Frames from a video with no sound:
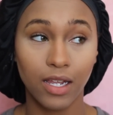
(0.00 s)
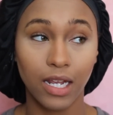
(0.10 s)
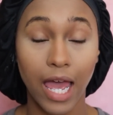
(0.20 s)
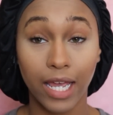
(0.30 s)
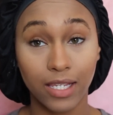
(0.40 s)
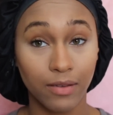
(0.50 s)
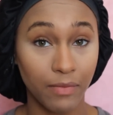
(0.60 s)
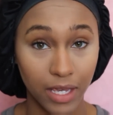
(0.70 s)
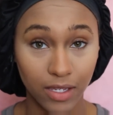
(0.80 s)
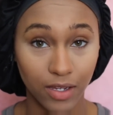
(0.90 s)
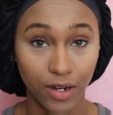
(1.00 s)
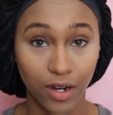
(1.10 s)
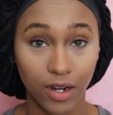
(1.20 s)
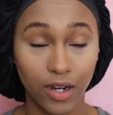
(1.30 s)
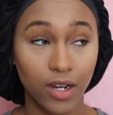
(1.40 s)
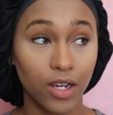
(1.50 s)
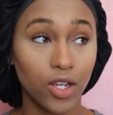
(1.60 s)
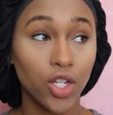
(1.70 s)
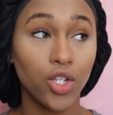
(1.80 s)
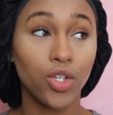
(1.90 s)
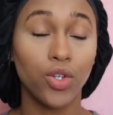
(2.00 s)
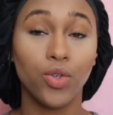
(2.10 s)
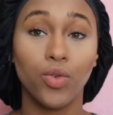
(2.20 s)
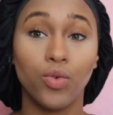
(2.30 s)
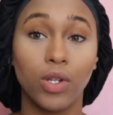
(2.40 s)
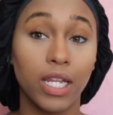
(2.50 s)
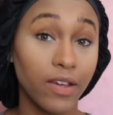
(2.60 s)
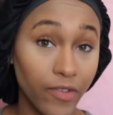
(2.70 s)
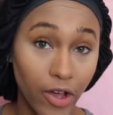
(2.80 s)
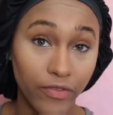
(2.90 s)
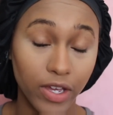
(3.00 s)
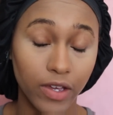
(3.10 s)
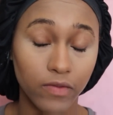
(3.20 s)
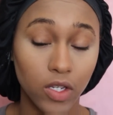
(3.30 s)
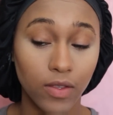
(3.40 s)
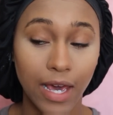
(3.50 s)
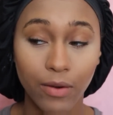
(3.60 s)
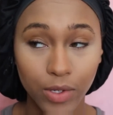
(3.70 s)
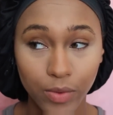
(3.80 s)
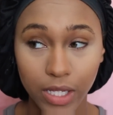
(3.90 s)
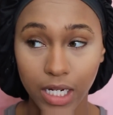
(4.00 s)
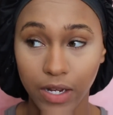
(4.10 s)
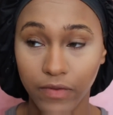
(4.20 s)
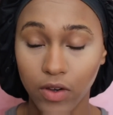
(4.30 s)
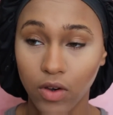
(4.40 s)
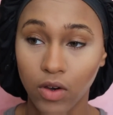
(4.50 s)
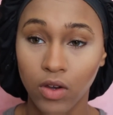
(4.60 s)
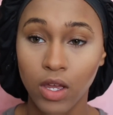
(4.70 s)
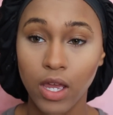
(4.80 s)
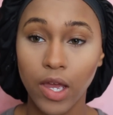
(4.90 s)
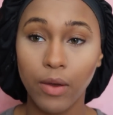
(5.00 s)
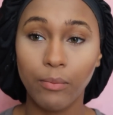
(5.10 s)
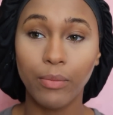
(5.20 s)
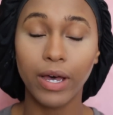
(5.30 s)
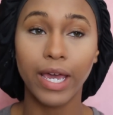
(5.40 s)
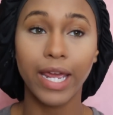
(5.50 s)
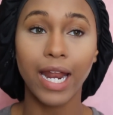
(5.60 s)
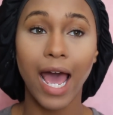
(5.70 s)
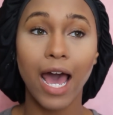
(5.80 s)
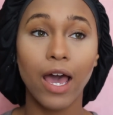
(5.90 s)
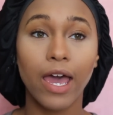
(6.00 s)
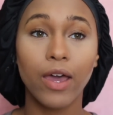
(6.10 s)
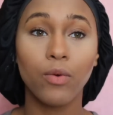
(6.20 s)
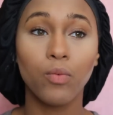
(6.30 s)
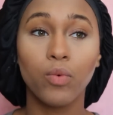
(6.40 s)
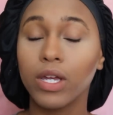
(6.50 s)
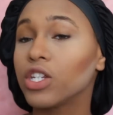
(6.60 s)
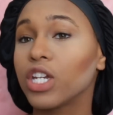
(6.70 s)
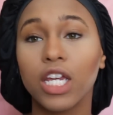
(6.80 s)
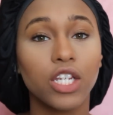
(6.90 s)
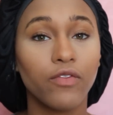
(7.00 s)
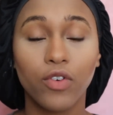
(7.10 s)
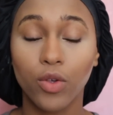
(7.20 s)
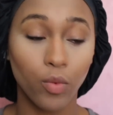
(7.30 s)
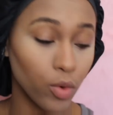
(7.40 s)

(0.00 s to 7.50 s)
last semester to live off of. So that was really difficult, but I wouldn't change it for the